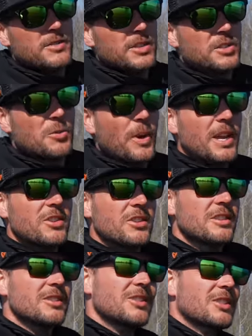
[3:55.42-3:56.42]
of
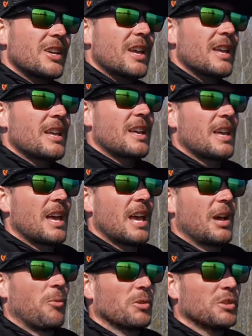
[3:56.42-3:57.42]
situations,
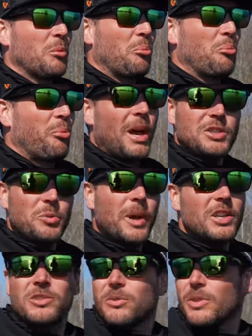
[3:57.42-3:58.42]
and one of the best
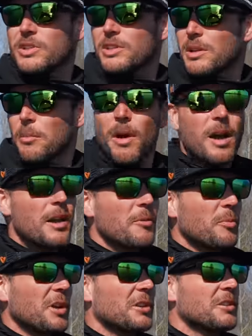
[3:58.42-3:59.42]
ways to fish it, in my
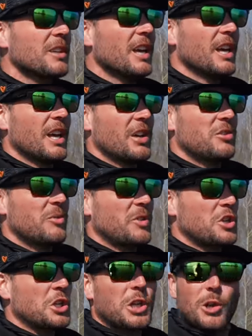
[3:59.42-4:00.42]
opinion, is to
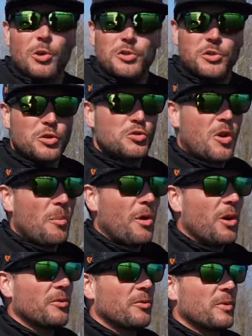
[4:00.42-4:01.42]
fish it close to the
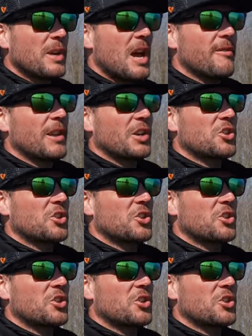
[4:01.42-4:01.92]
drop-off. You have like